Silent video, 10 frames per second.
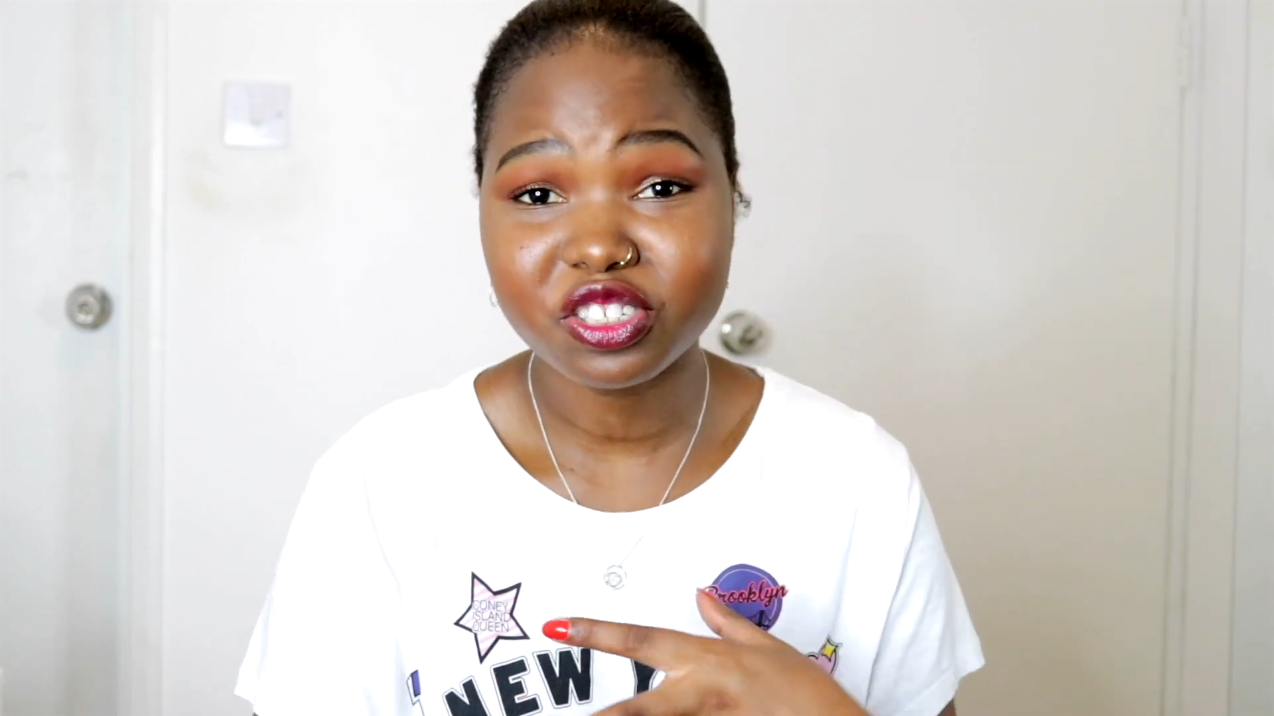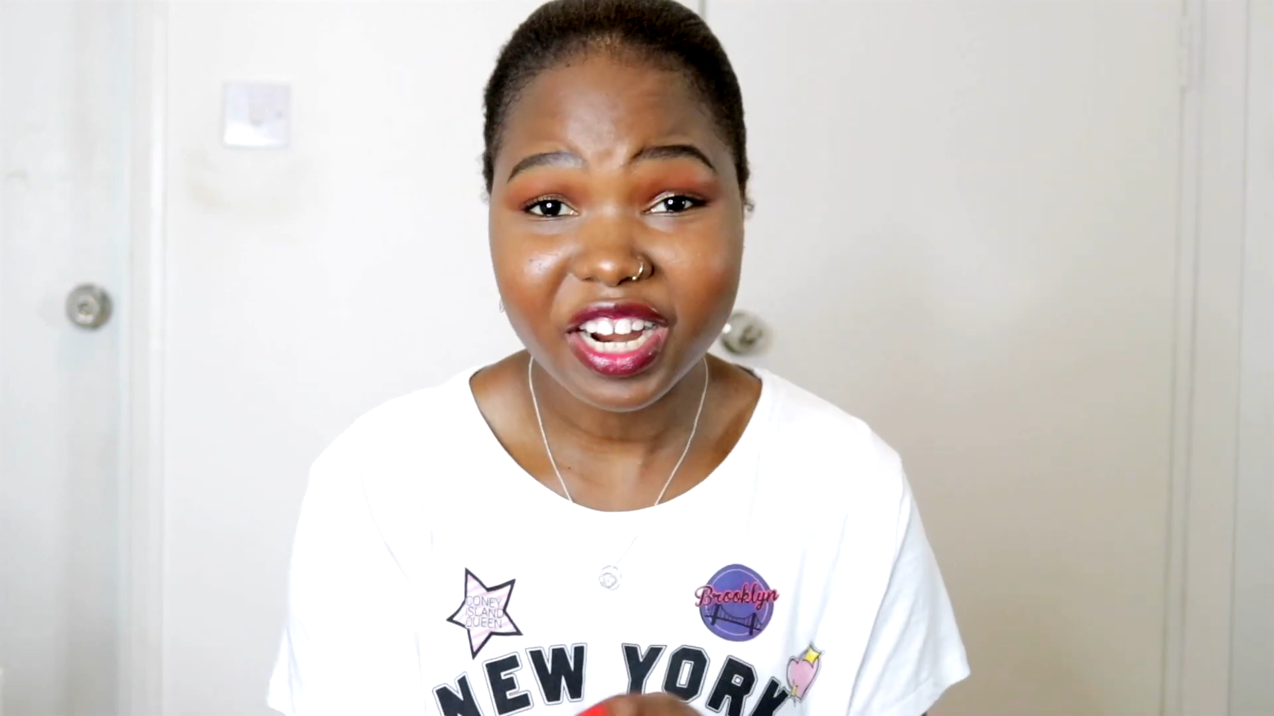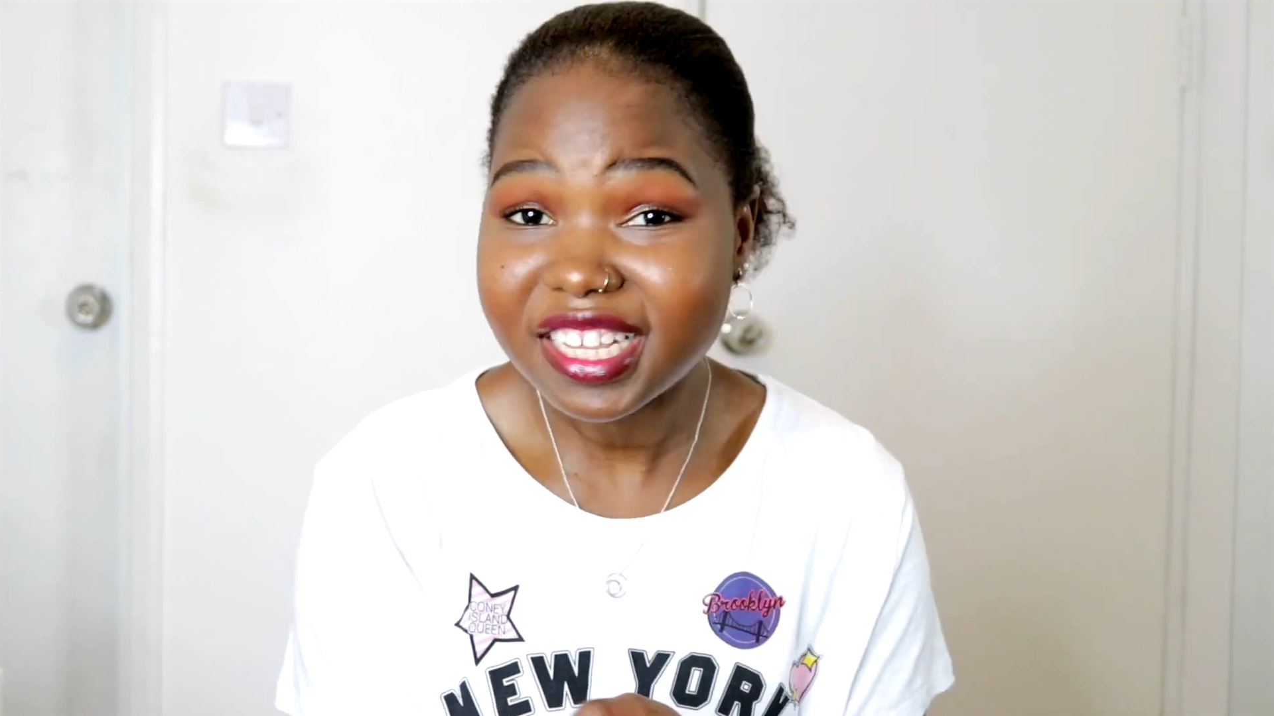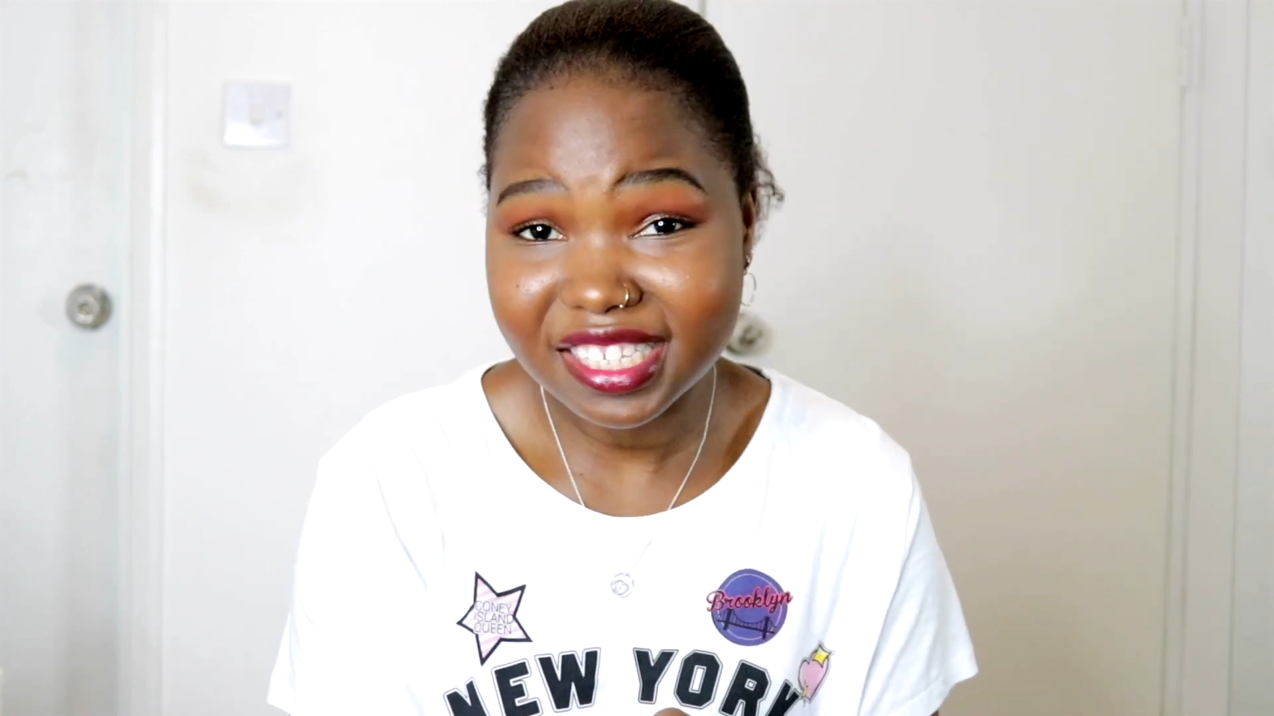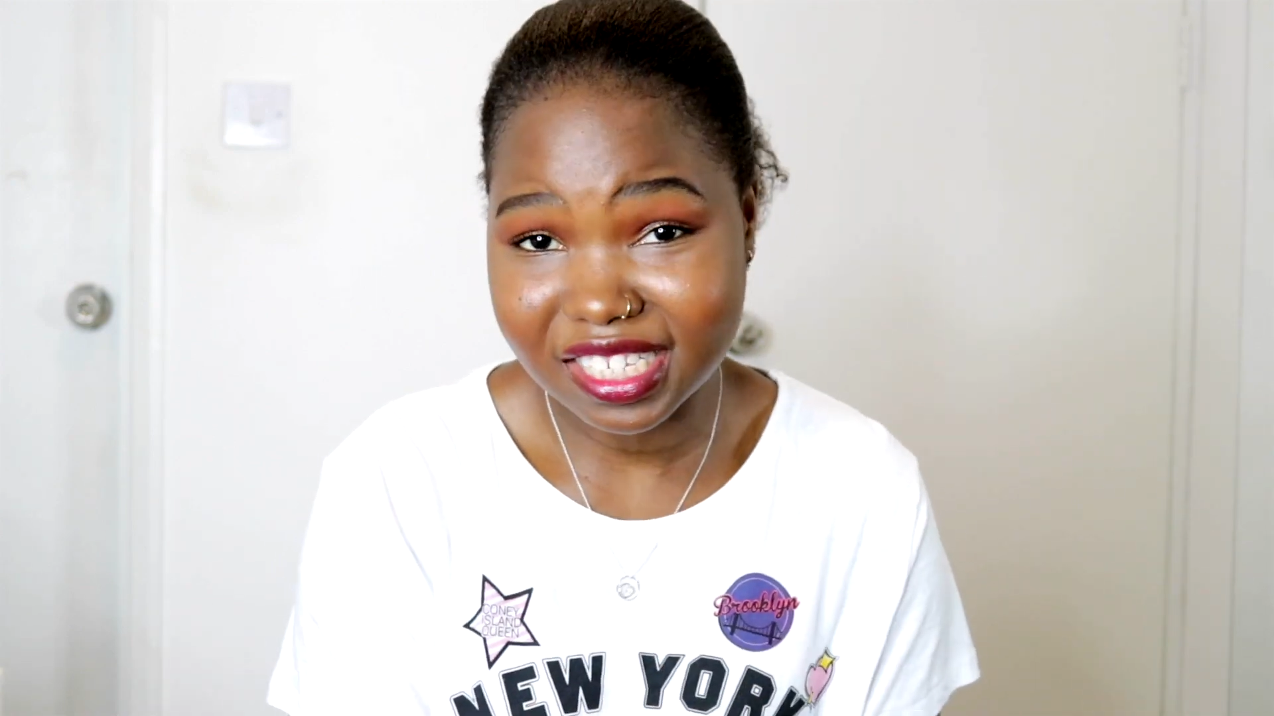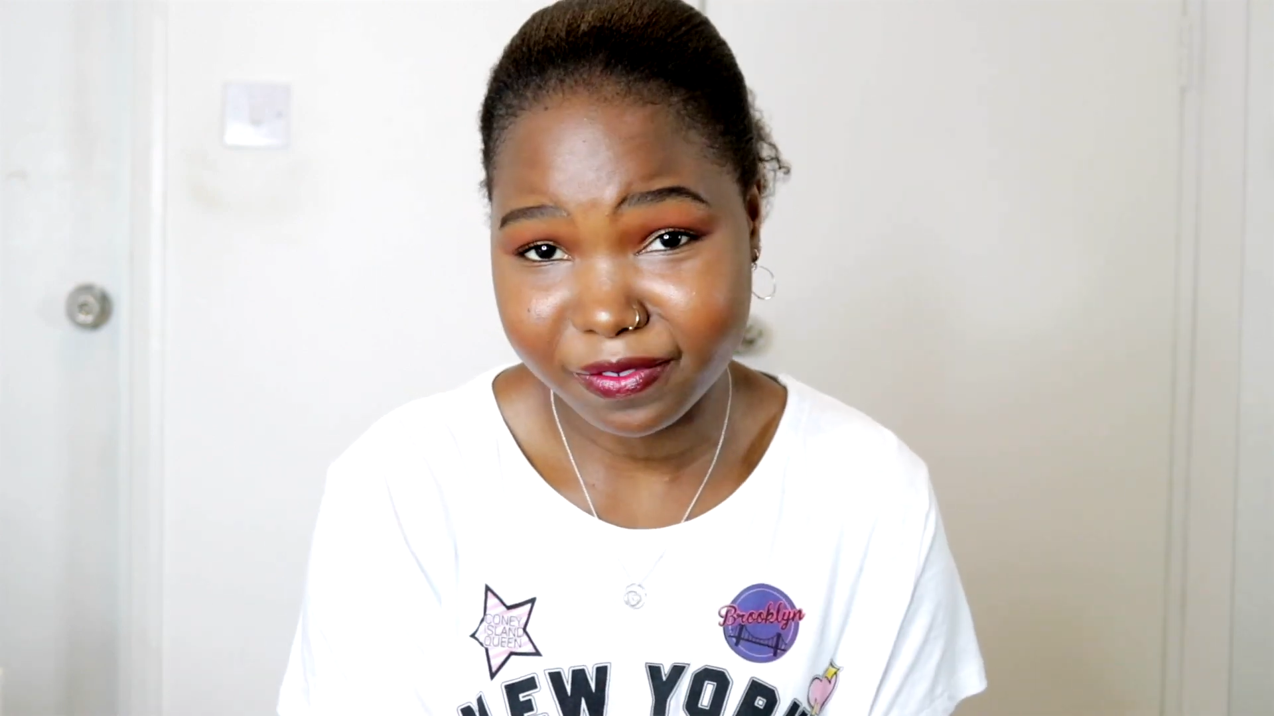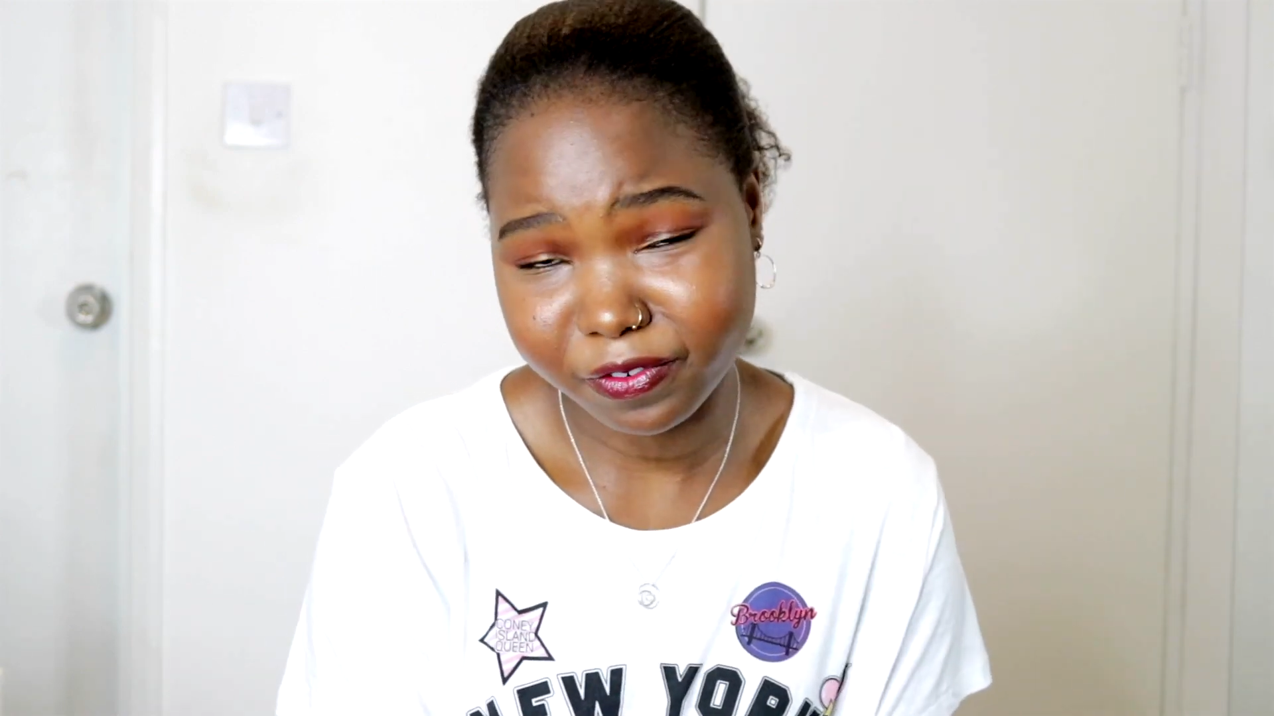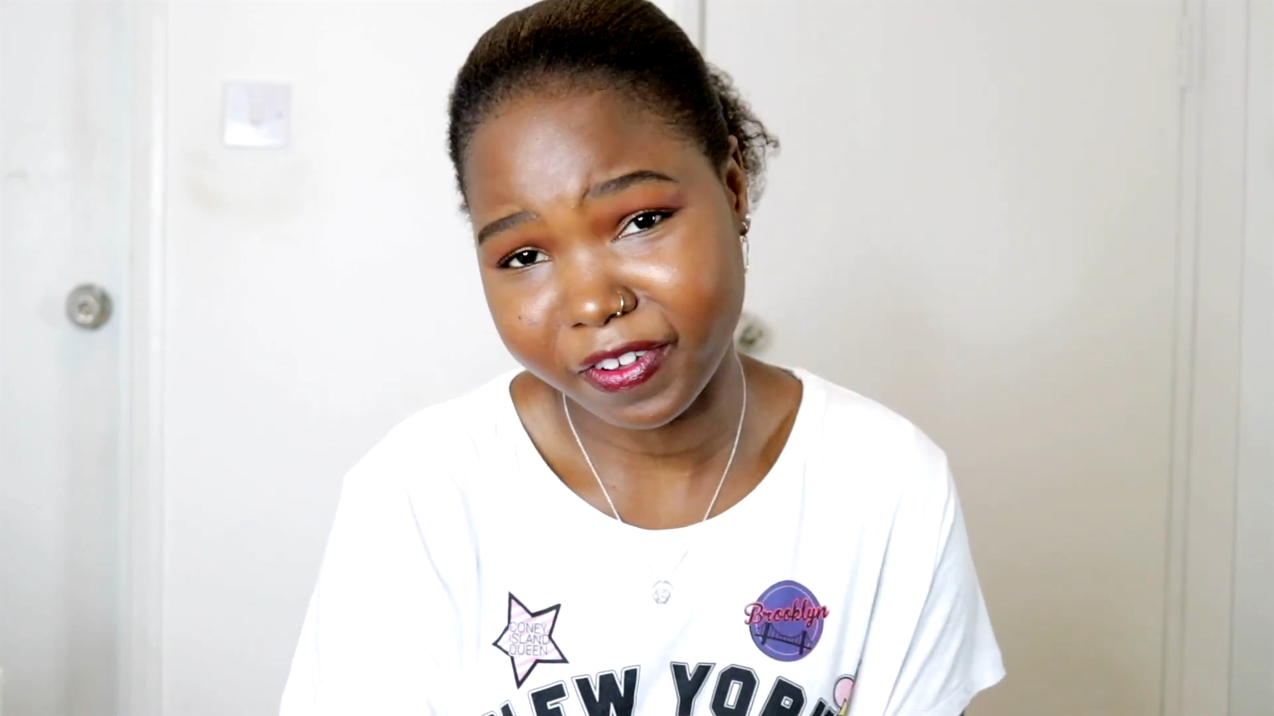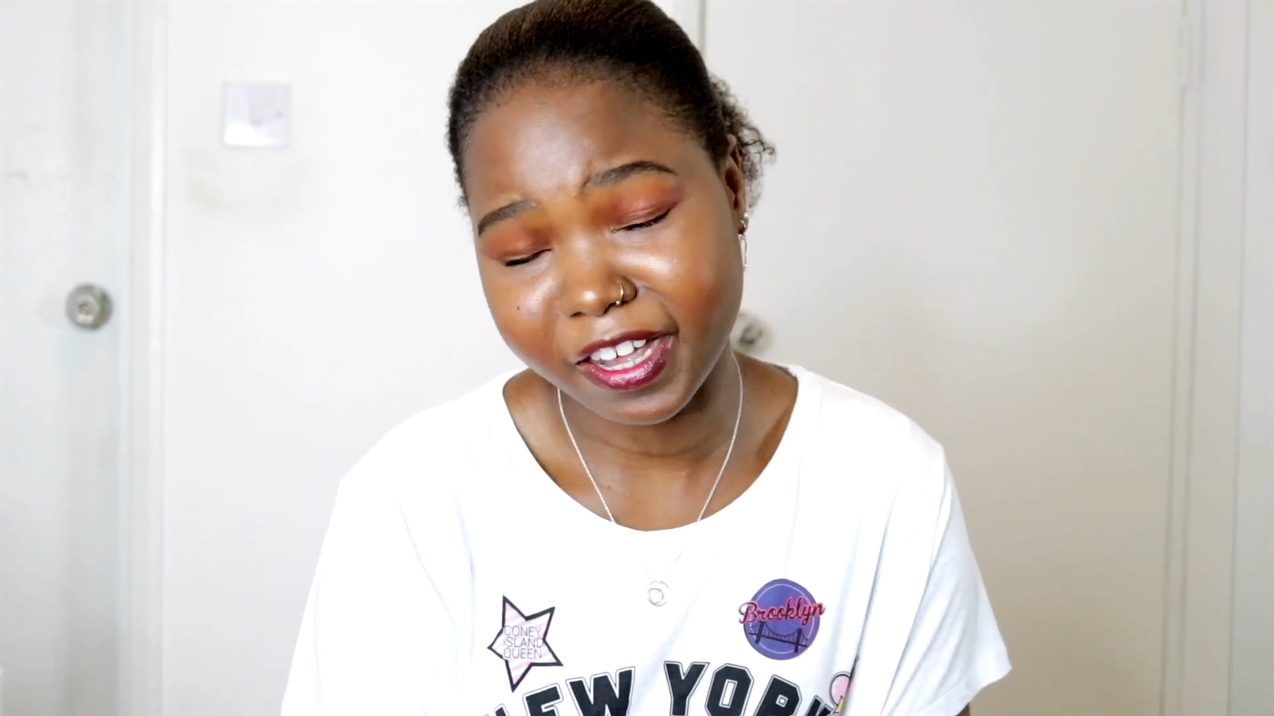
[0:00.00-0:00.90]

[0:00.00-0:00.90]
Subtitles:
dresses for